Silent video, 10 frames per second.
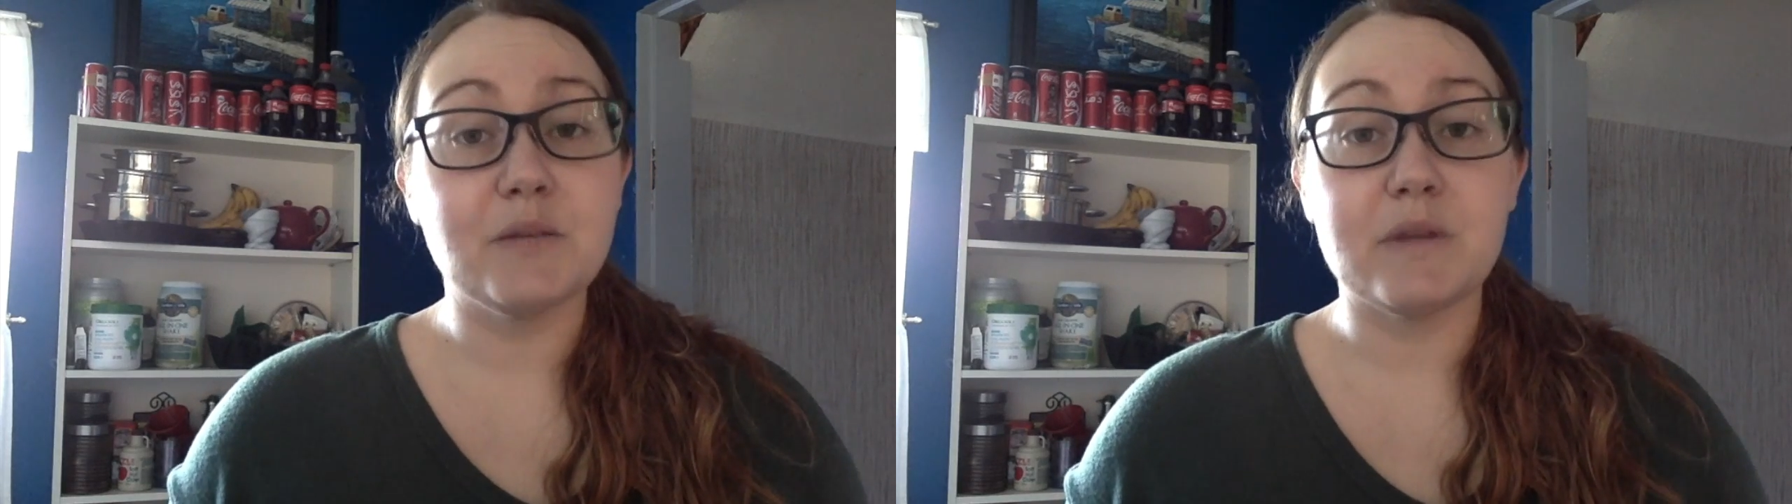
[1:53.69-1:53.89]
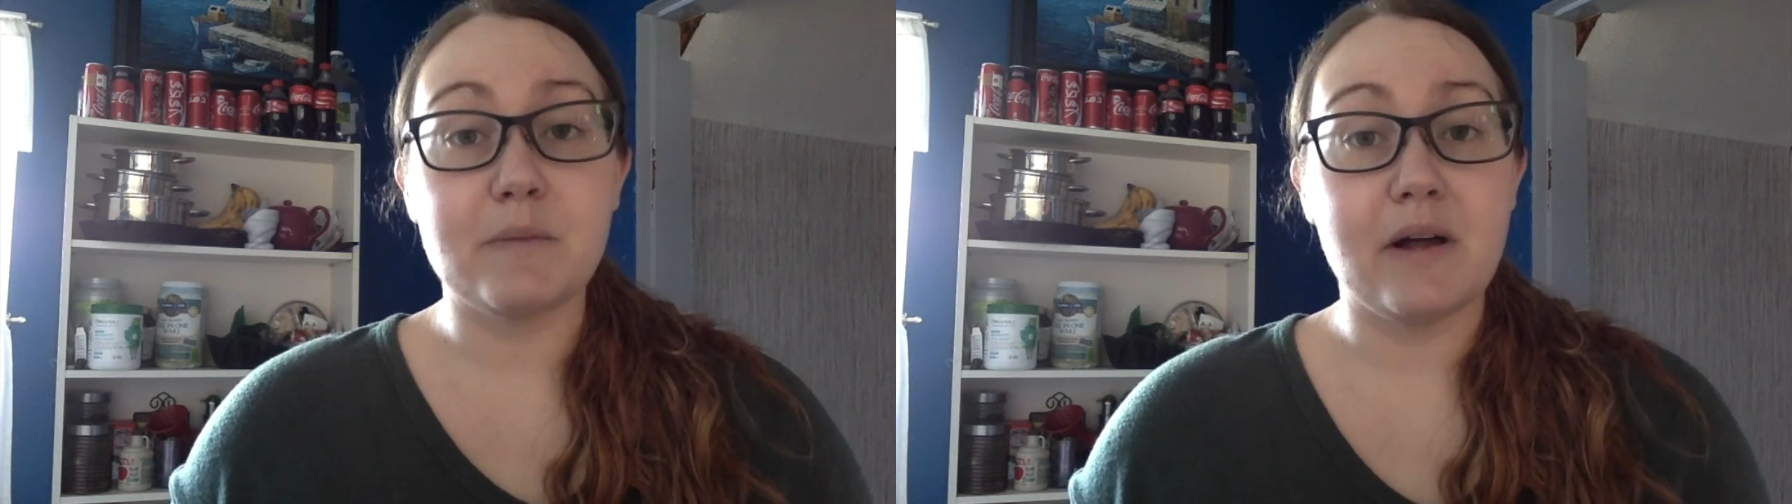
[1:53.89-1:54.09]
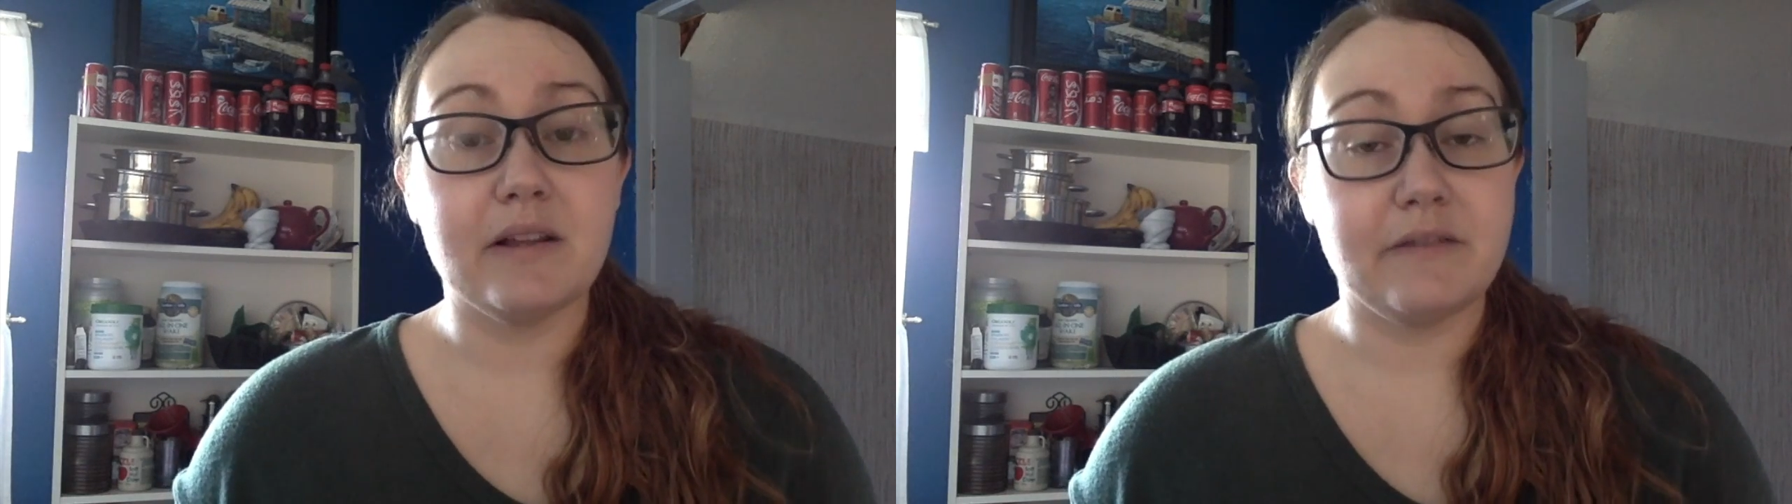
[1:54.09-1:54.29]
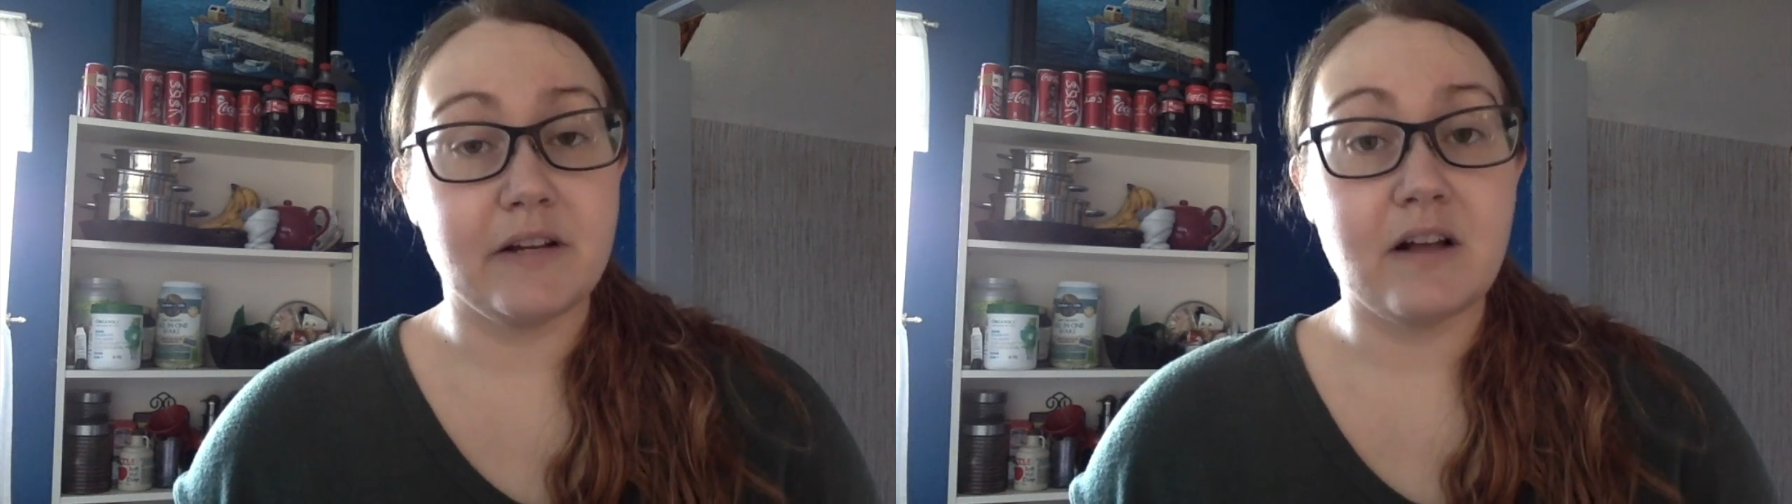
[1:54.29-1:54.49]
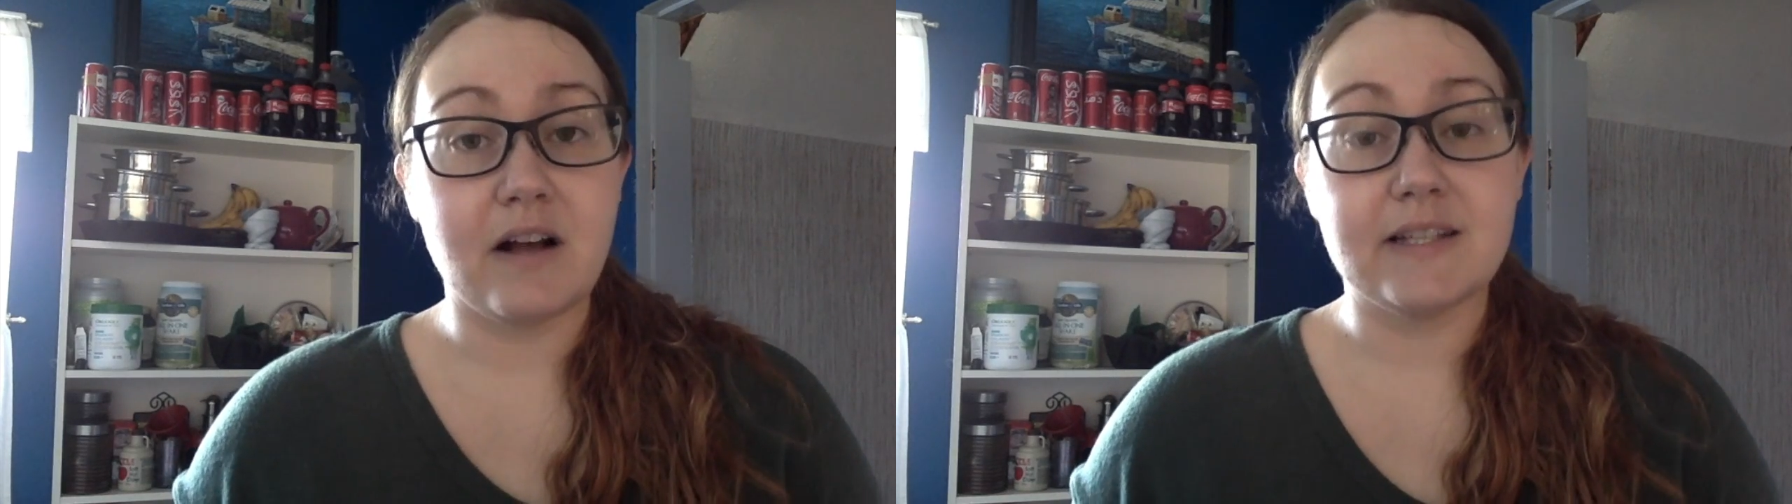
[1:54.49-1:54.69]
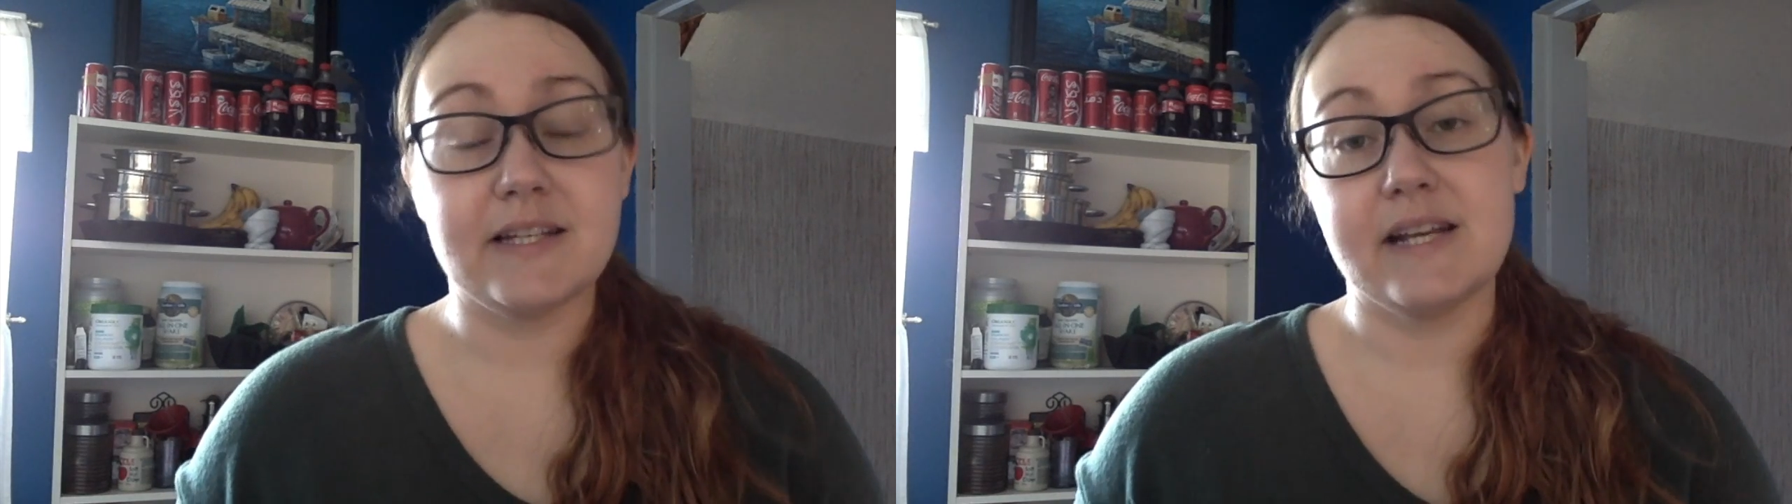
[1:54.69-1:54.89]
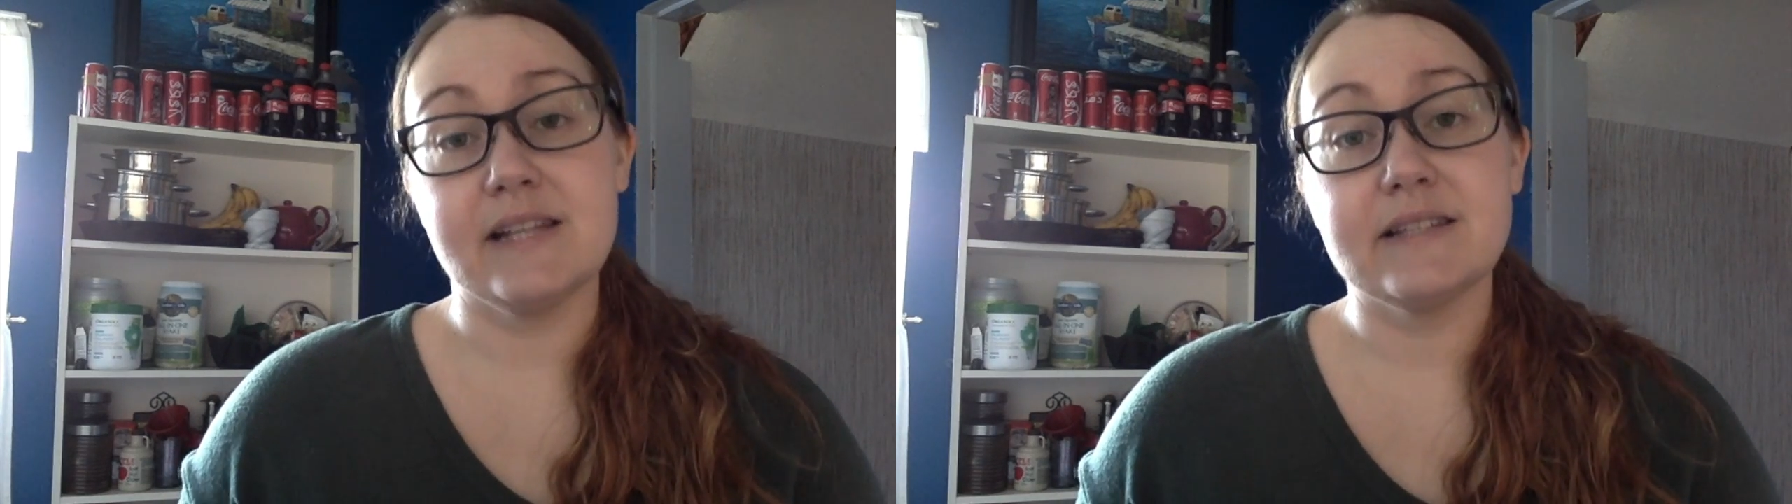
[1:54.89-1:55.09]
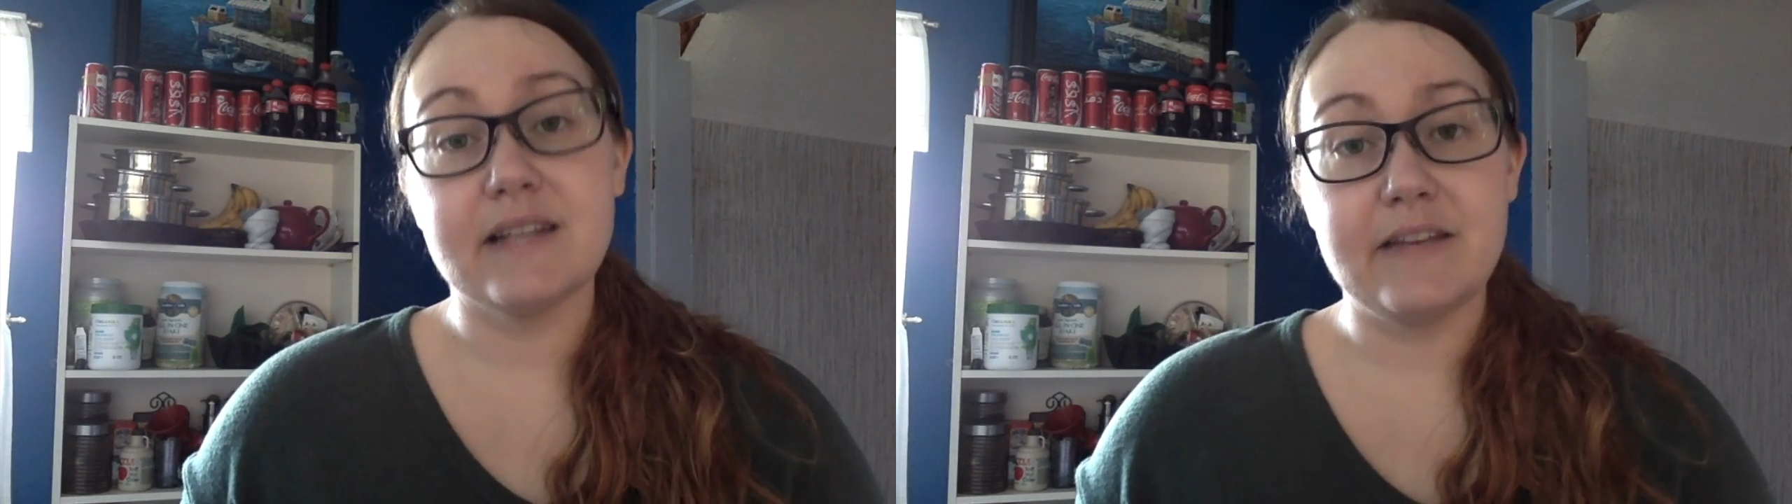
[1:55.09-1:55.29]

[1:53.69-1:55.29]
with the polyphenol oxidase